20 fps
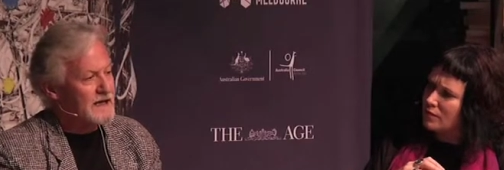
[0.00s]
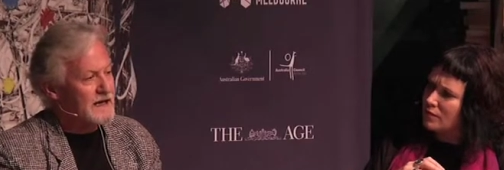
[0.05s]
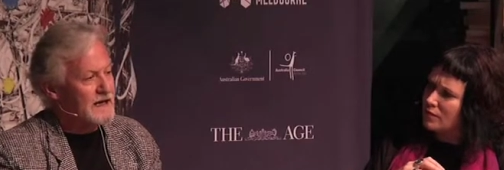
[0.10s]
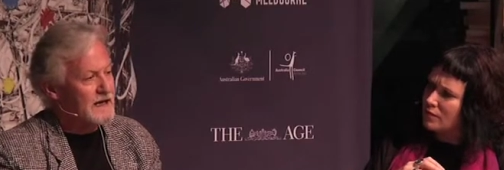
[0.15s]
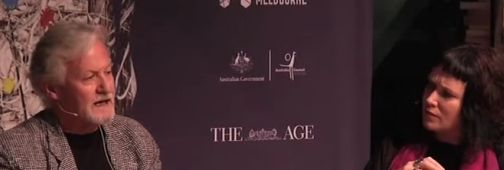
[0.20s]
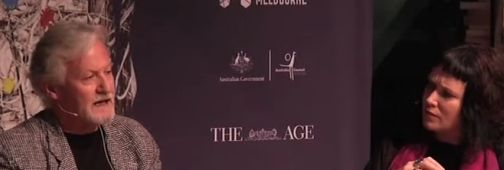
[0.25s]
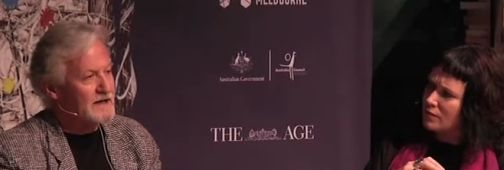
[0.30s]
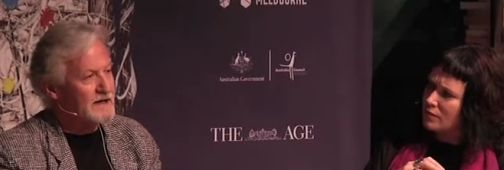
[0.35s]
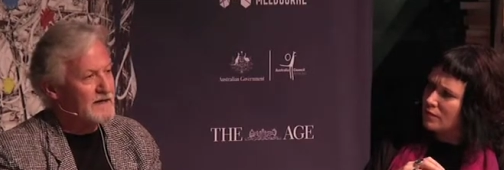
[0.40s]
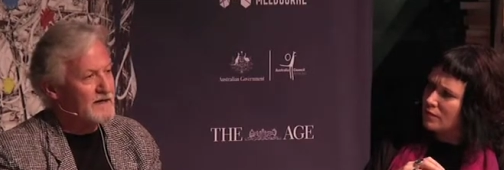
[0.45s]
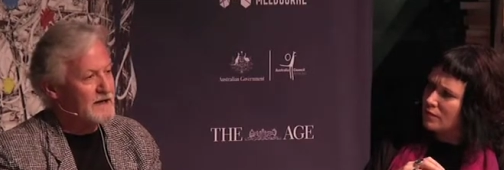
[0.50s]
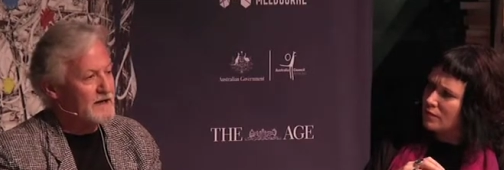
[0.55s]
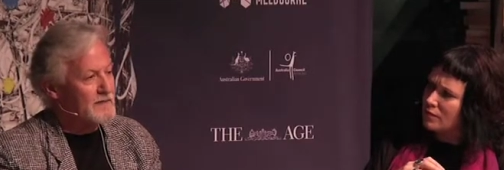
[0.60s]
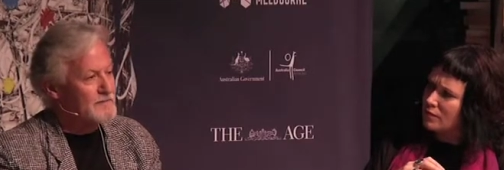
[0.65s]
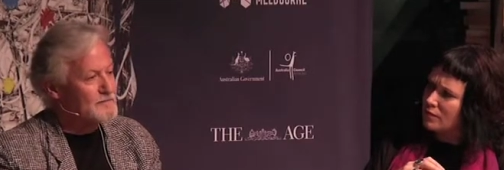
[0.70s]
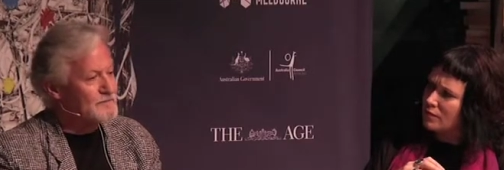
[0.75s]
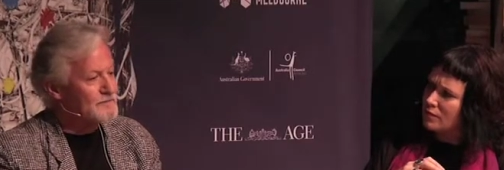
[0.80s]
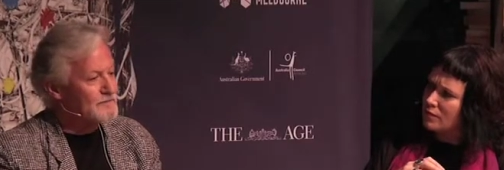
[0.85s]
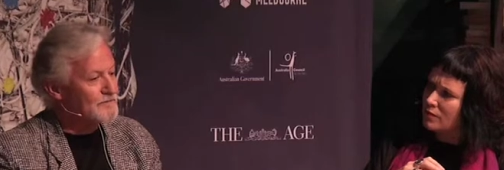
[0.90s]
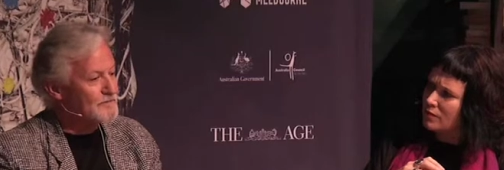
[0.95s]
Speaker 1: And
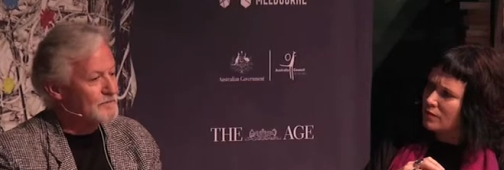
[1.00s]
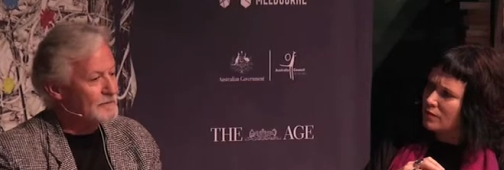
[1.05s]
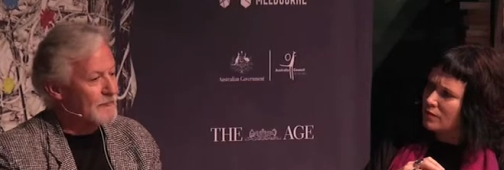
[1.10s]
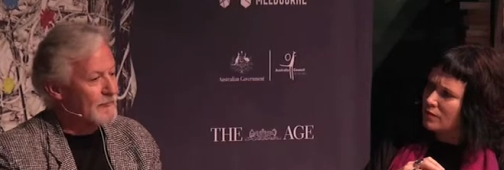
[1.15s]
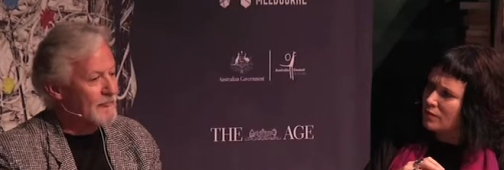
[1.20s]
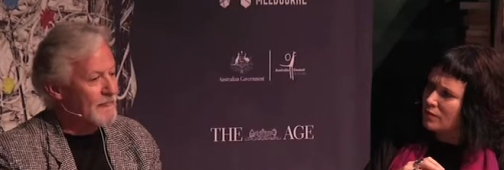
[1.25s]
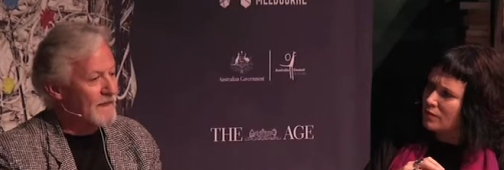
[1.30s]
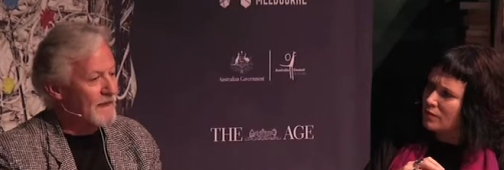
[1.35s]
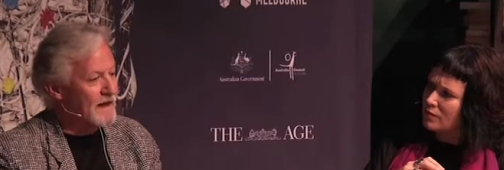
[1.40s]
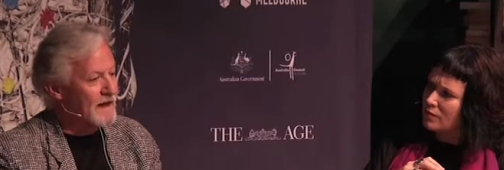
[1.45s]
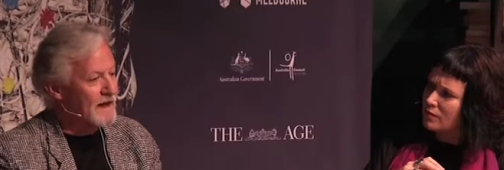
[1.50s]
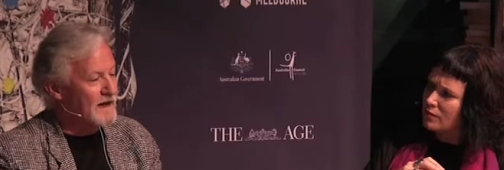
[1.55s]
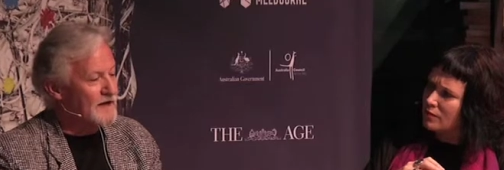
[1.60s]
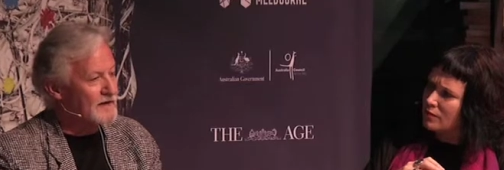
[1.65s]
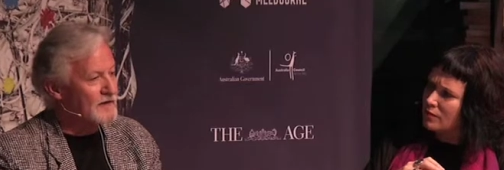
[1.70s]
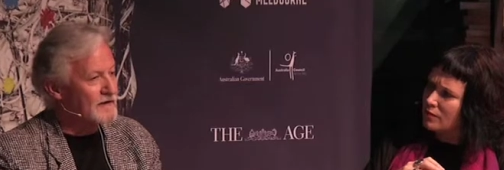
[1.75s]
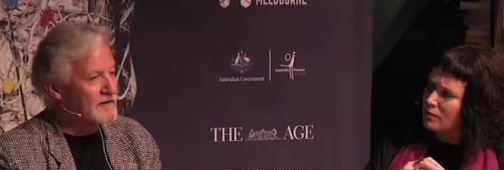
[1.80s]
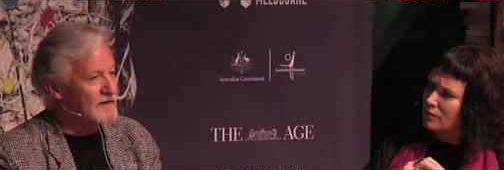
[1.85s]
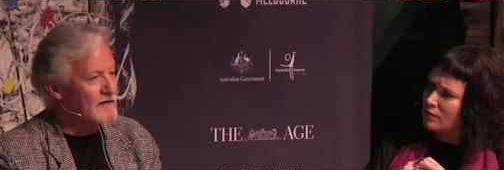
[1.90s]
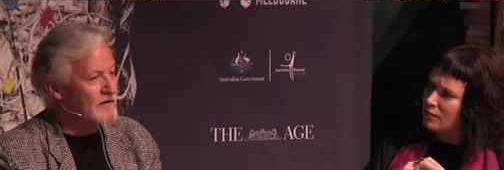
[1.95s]
um, I
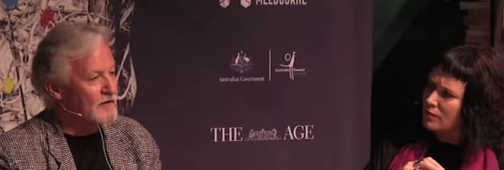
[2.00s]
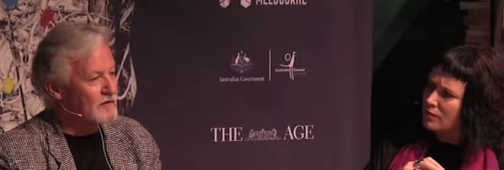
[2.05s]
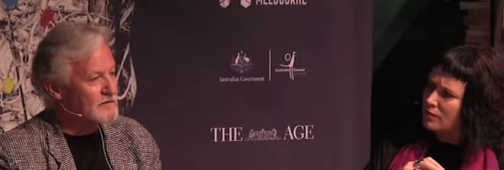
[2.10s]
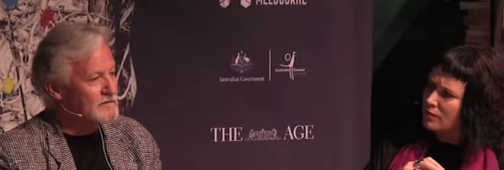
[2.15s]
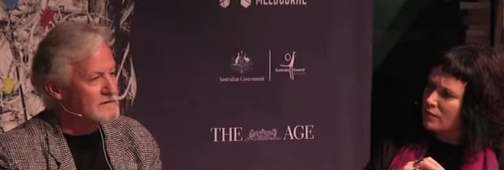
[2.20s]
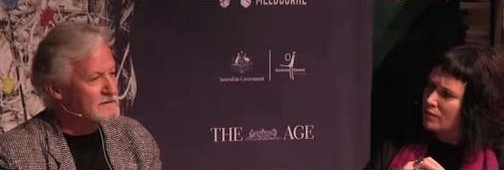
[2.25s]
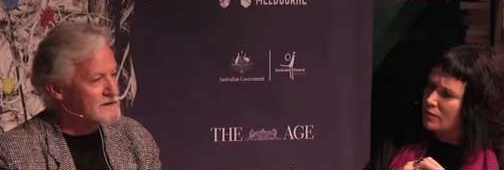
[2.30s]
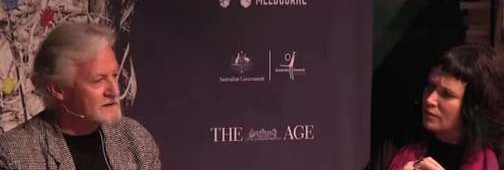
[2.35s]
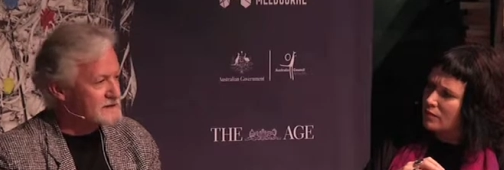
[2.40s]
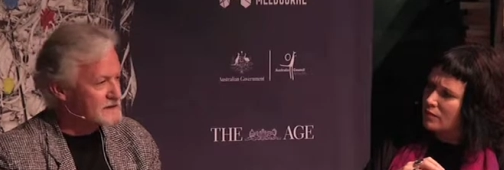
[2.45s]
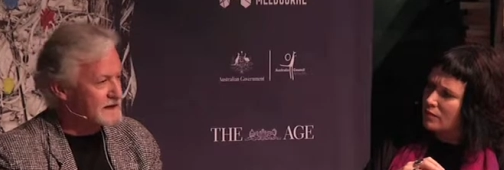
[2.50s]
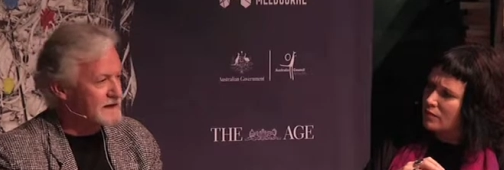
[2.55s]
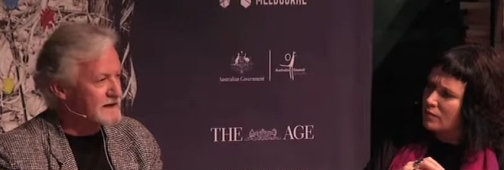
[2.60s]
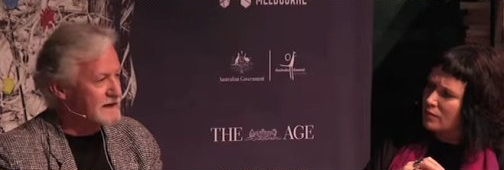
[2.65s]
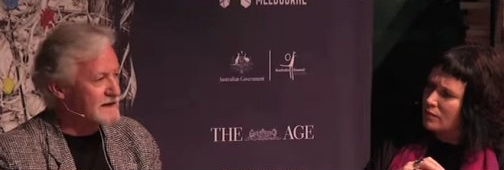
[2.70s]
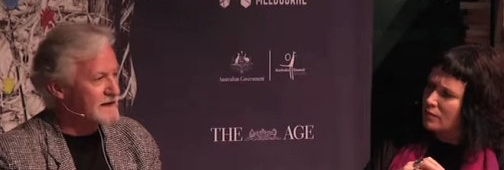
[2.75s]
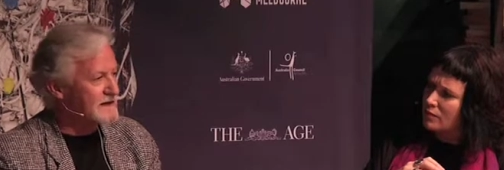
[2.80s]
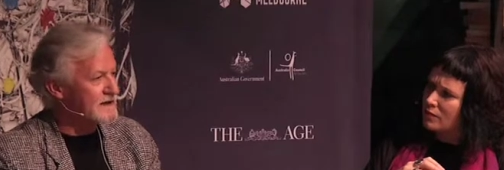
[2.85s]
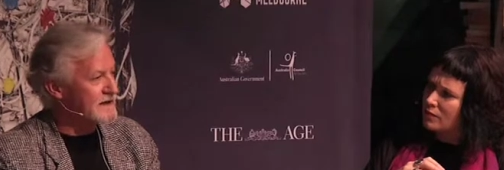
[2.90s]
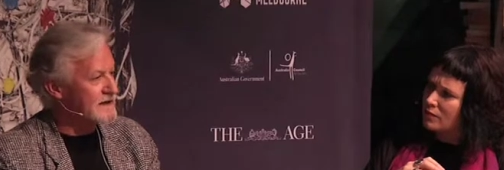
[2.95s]
don't
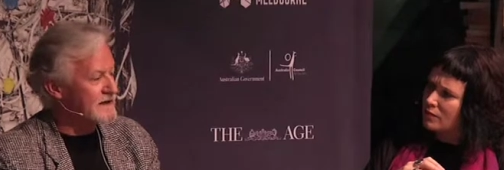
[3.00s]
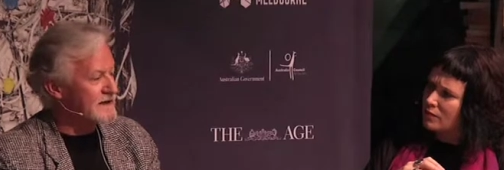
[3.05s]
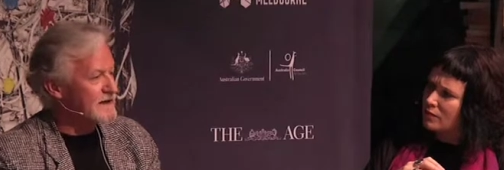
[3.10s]
see